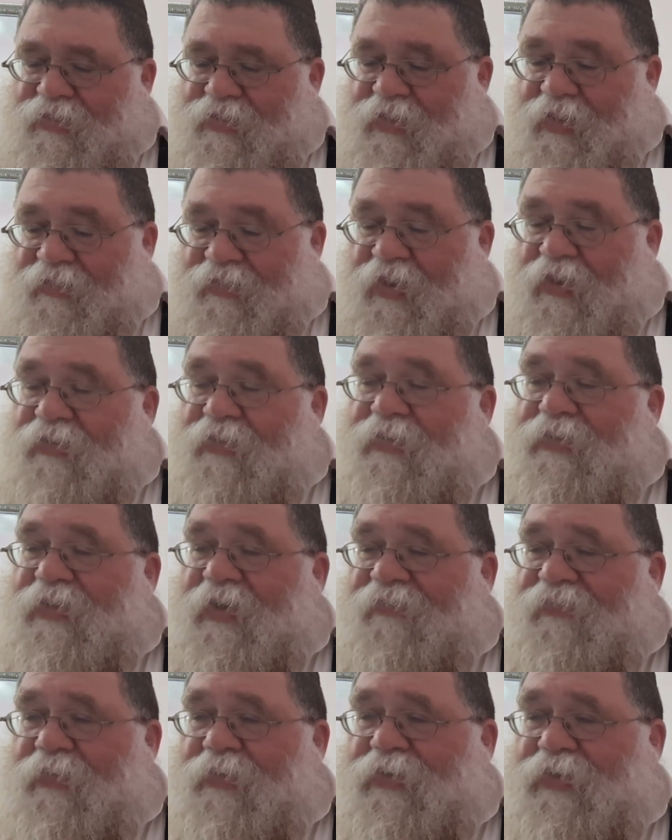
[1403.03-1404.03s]
In other words,
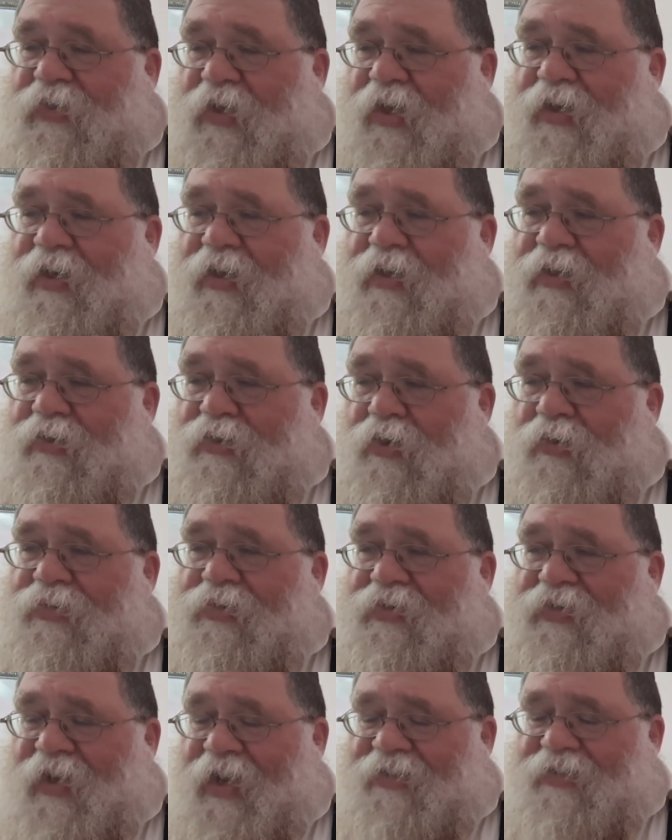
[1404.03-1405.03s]
if you study and know
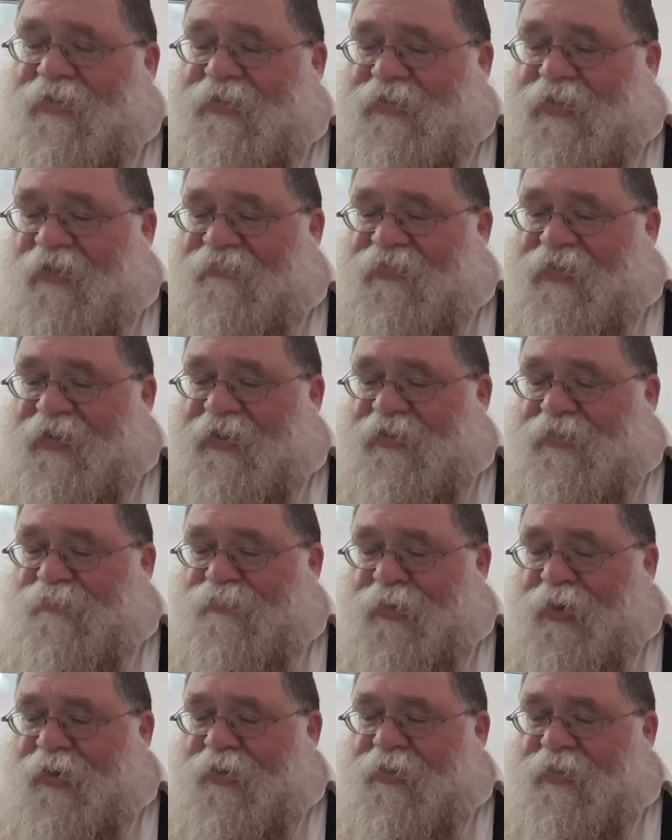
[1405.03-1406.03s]
the tendency of these
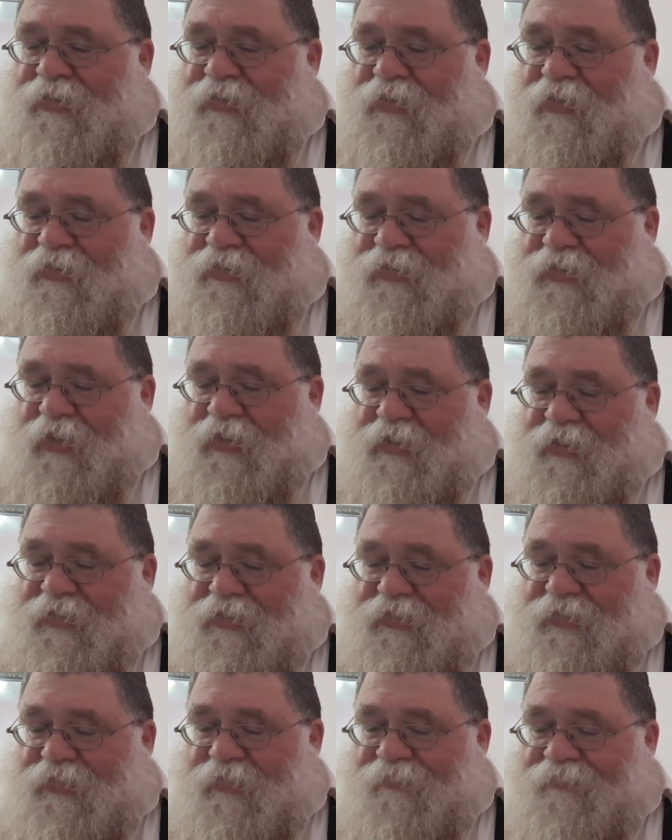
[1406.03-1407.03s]
birds, you'll see
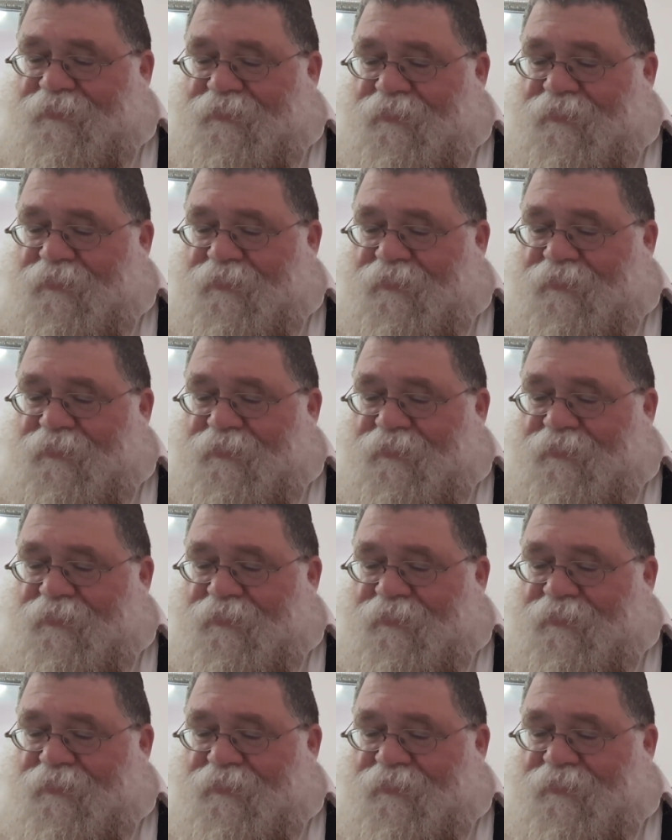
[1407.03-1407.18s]
this.